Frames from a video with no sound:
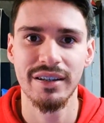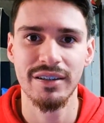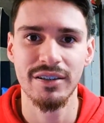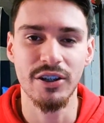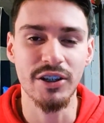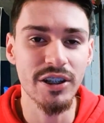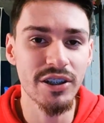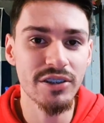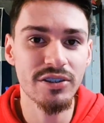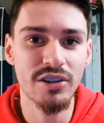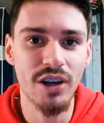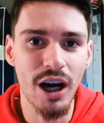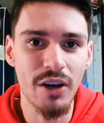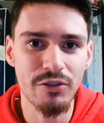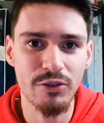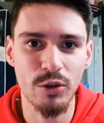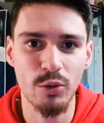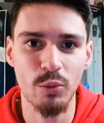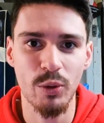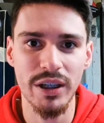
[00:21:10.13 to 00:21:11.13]
Good
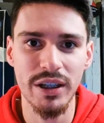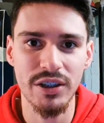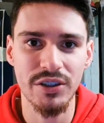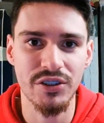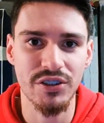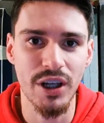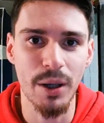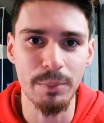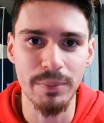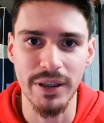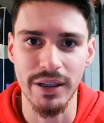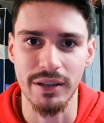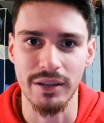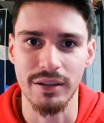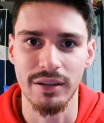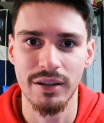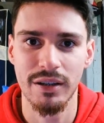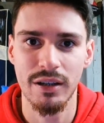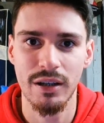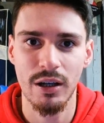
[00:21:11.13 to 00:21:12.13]
enough to win us
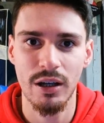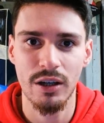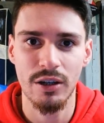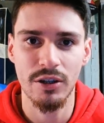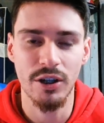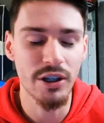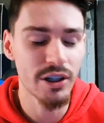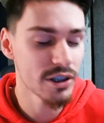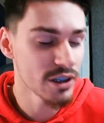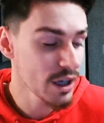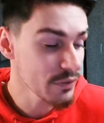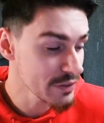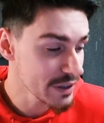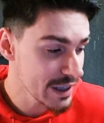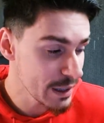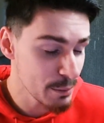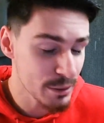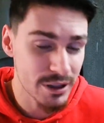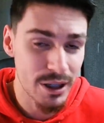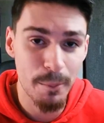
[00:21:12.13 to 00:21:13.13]
something. Good enough to
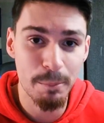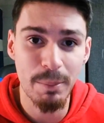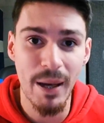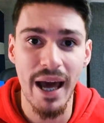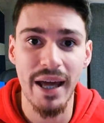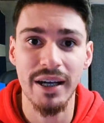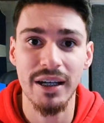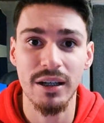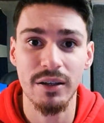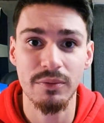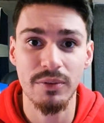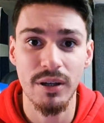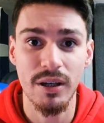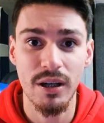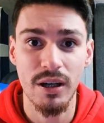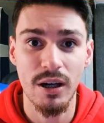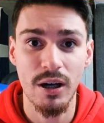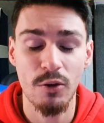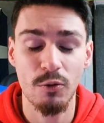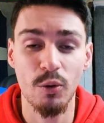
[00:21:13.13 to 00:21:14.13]
keep us competitive
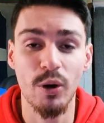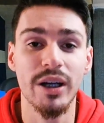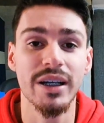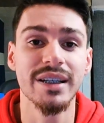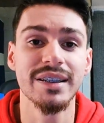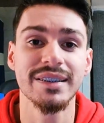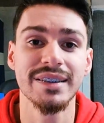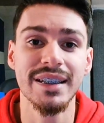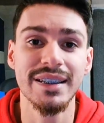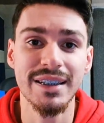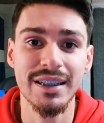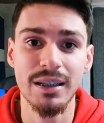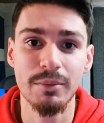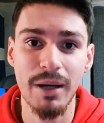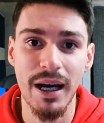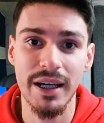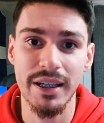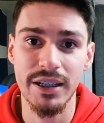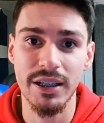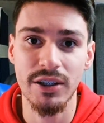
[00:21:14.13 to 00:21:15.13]
for a consistent
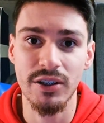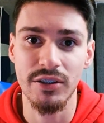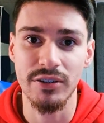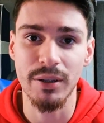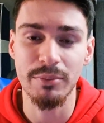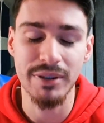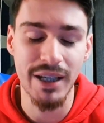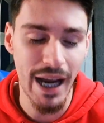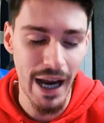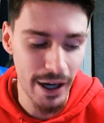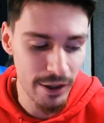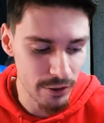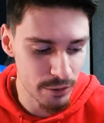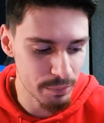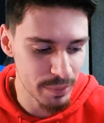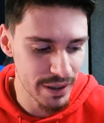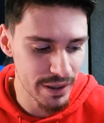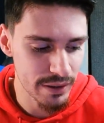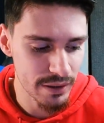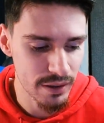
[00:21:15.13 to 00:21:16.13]
amount of years. I'm tired
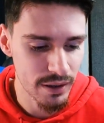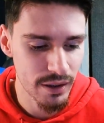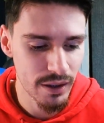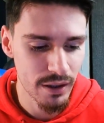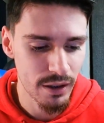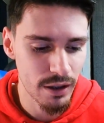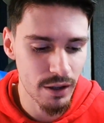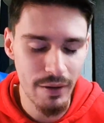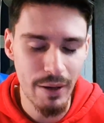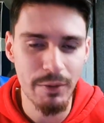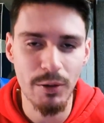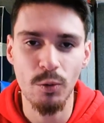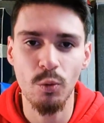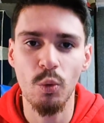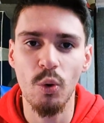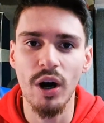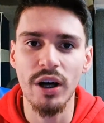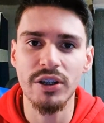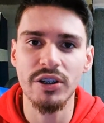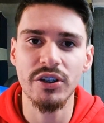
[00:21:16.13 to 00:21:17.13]
of having
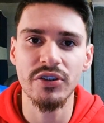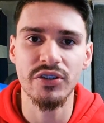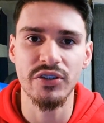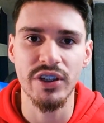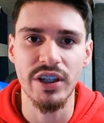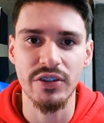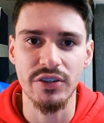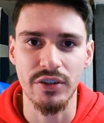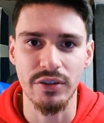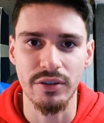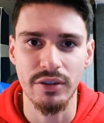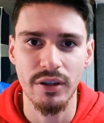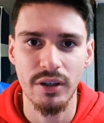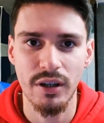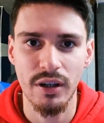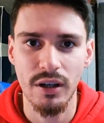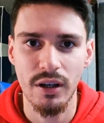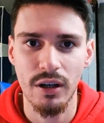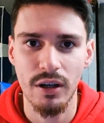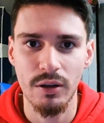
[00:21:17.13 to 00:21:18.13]
one good season.
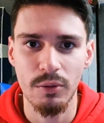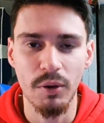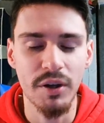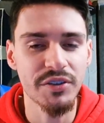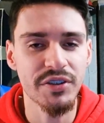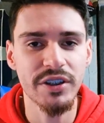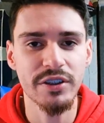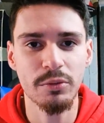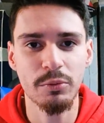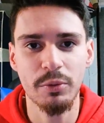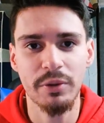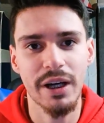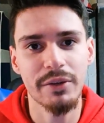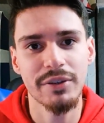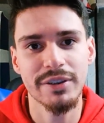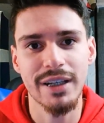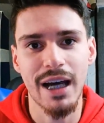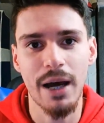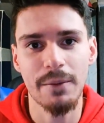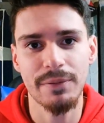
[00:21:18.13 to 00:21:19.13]
One season where we have
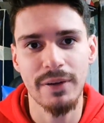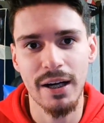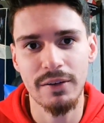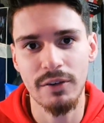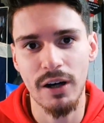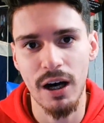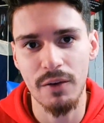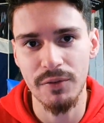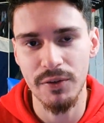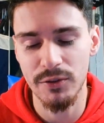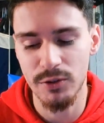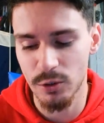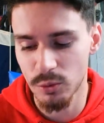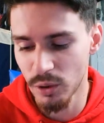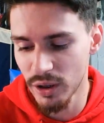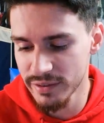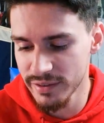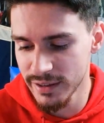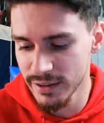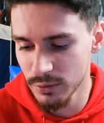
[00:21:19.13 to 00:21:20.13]
a top 5 offense, or
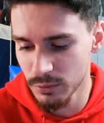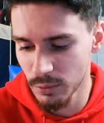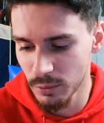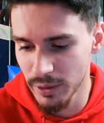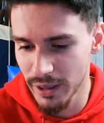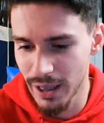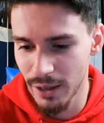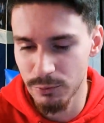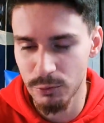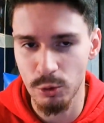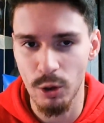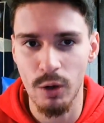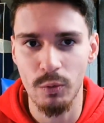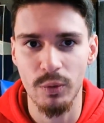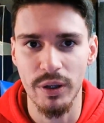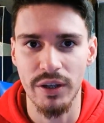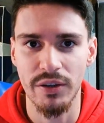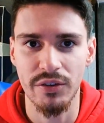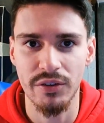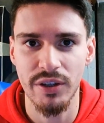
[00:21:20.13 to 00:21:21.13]
one season where we have 12
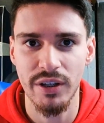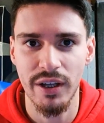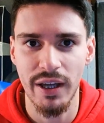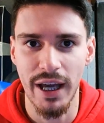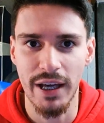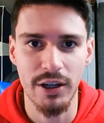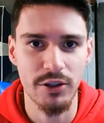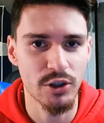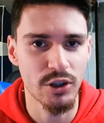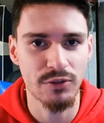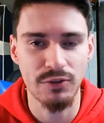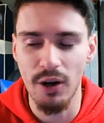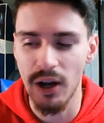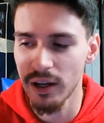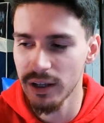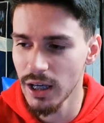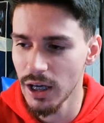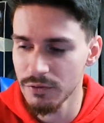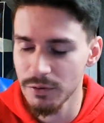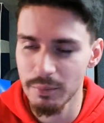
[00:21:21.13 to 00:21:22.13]
wins, and then just
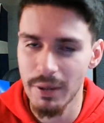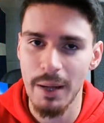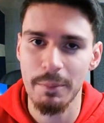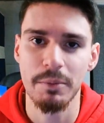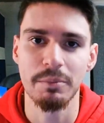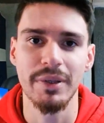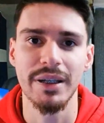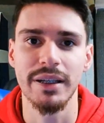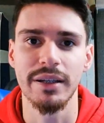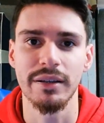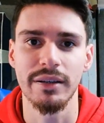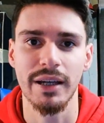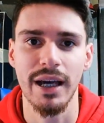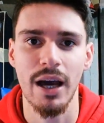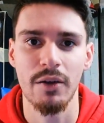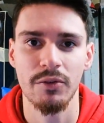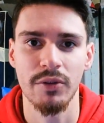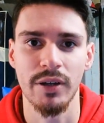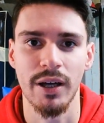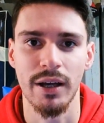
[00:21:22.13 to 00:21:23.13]
falling off a map immediately
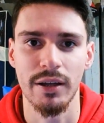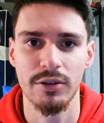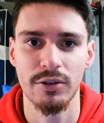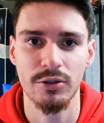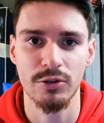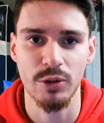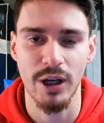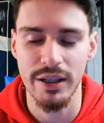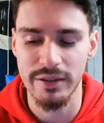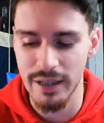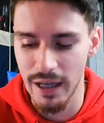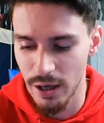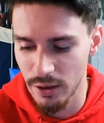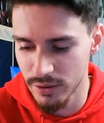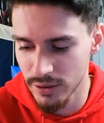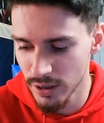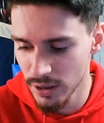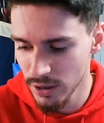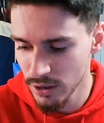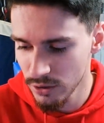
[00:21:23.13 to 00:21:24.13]
after that. Straight
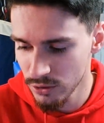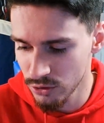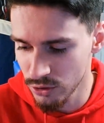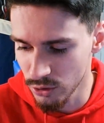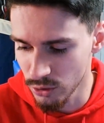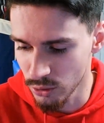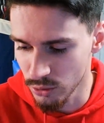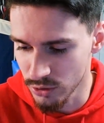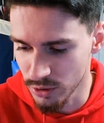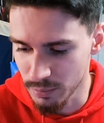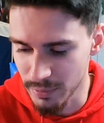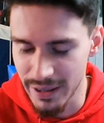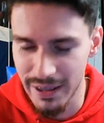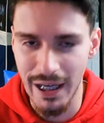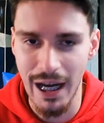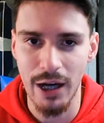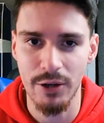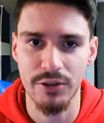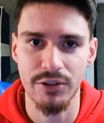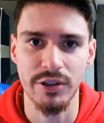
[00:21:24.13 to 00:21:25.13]
down to
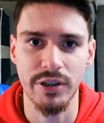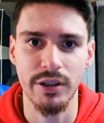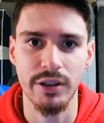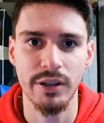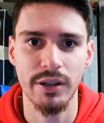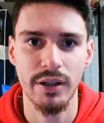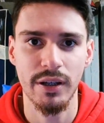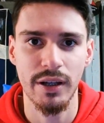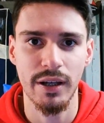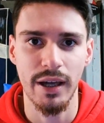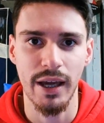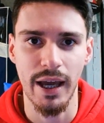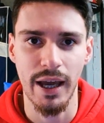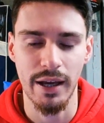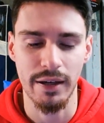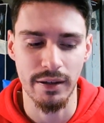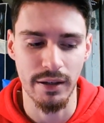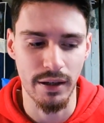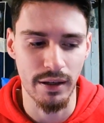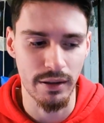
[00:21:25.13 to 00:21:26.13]
mediocrity
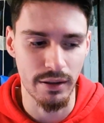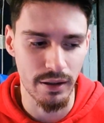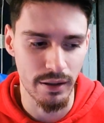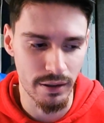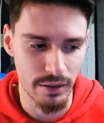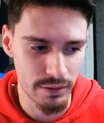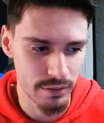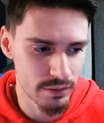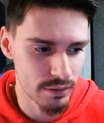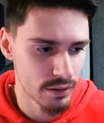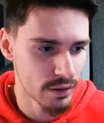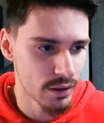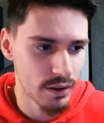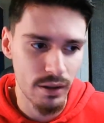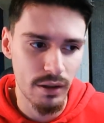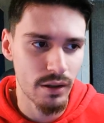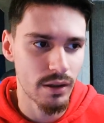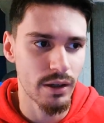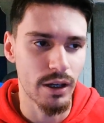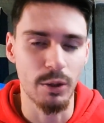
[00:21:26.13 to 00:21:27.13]
and
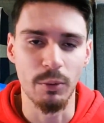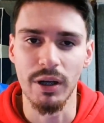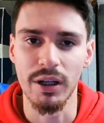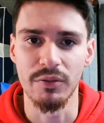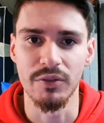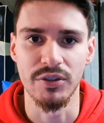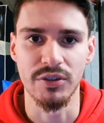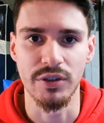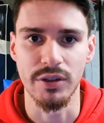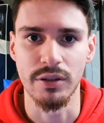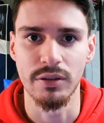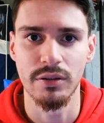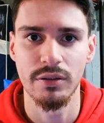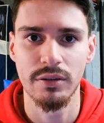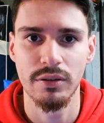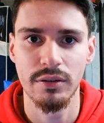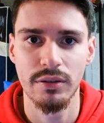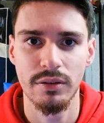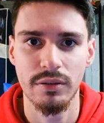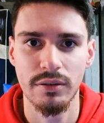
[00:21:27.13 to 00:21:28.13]
irrelevancy.
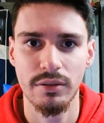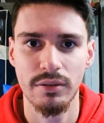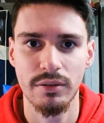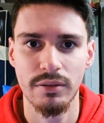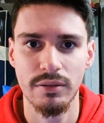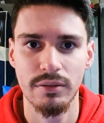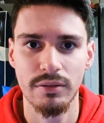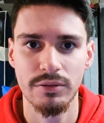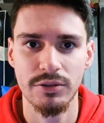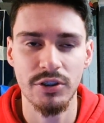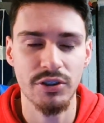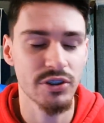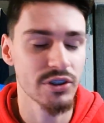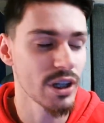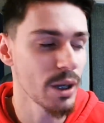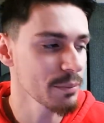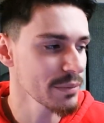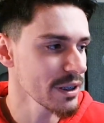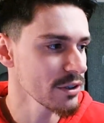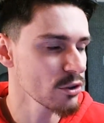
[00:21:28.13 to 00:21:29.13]
Just
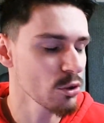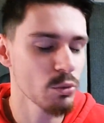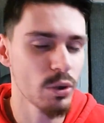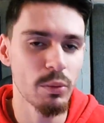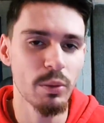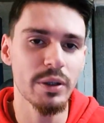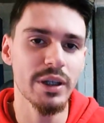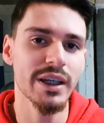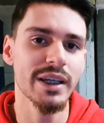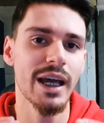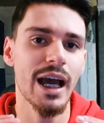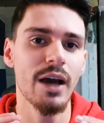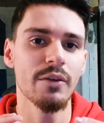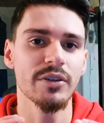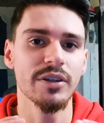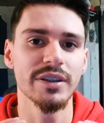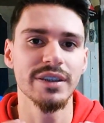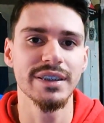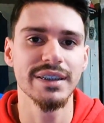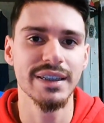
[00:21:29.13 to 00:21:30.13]
something to where we can
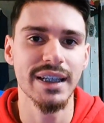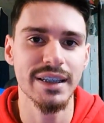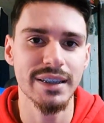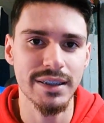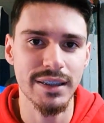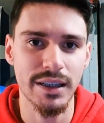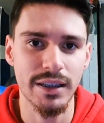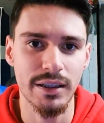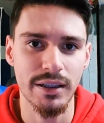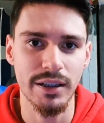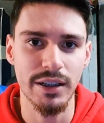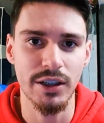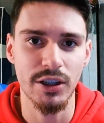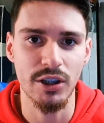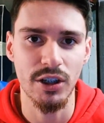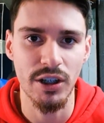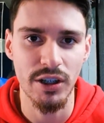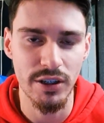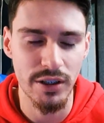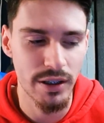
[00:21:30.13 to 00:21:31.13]
have consistently
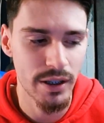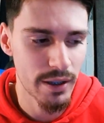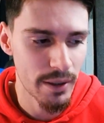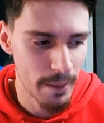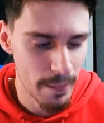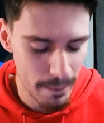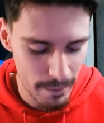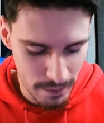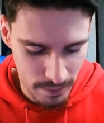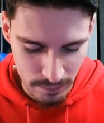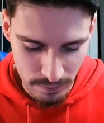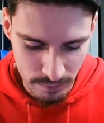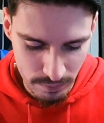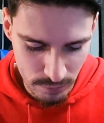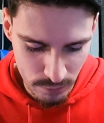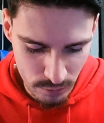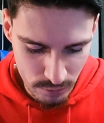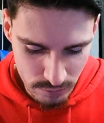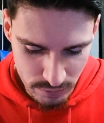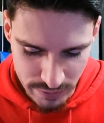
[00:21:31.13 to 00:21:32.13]
good
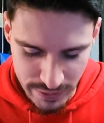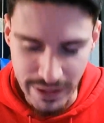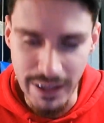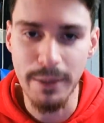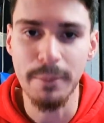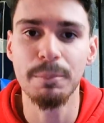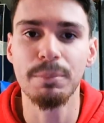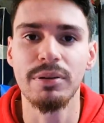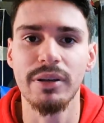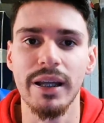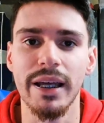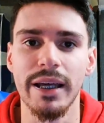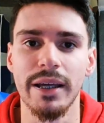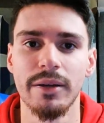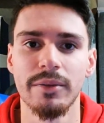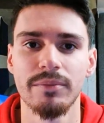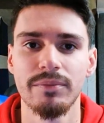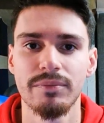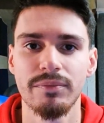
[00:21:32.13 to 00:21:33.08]
team play.